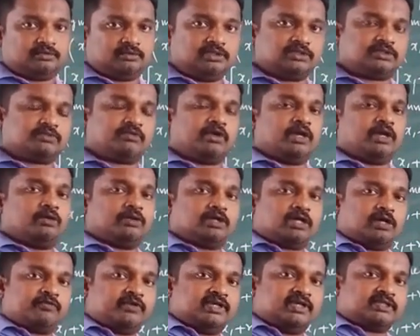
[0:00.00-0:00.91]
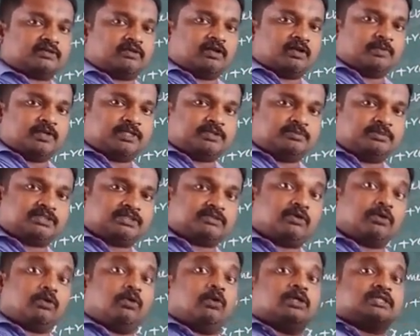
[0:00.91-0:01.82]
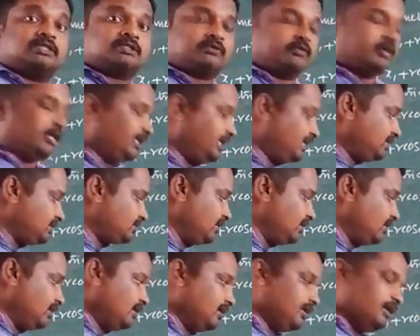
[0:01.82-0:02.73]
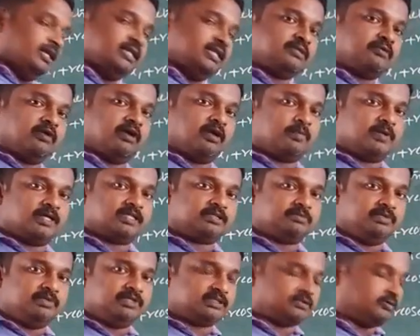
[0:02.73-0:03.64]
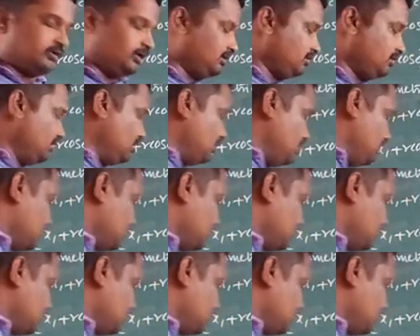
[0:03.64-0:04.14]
Square root of a square plus b square whole square is a square plus b square.